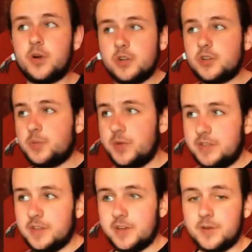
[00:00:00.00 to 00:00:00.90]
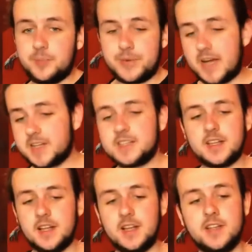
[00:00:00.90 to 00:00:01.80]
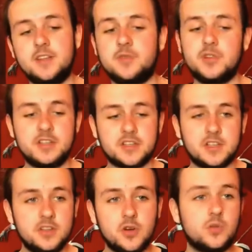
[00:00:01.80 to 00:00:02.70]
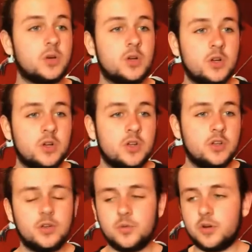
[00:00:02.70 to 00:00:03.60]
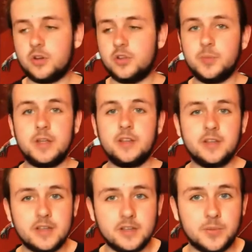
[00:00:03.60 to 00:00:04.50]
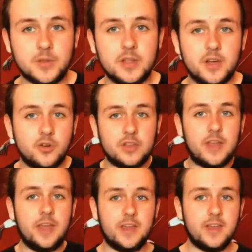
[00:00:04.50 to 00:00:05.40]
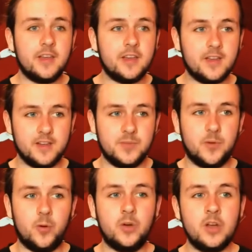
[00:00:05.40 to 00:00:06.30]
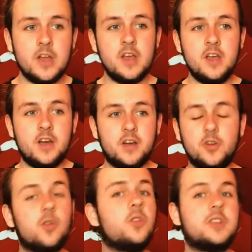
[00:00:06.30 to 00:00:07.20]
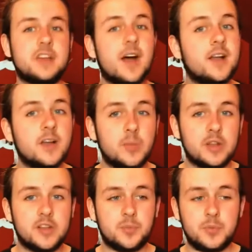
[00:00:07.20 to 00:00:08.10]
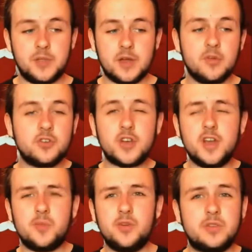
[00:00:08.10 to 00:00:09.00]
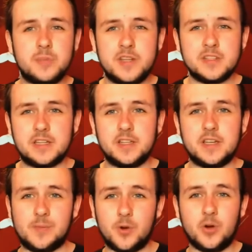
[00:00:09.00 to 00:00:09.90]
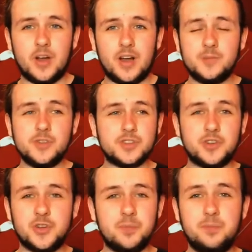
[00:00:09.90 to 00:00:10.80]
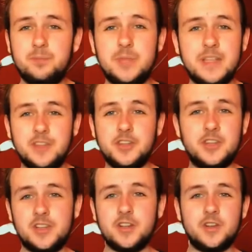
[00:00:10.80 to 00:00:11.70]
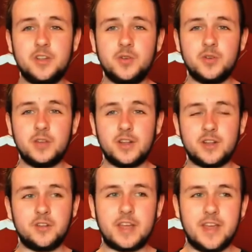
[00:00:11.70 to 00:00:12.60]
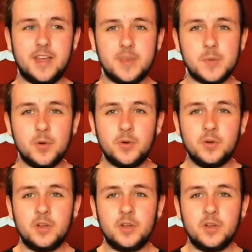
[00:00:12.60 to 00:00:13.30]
pushed Peter past that line where he's like, yo, you know what, you're being a dick to me, I don't care anymore. I got all this anger built up in me, I'm not trying to prove I'm innocent anymore, I'm just gonna beat the shit out of you, like I don't care anymore.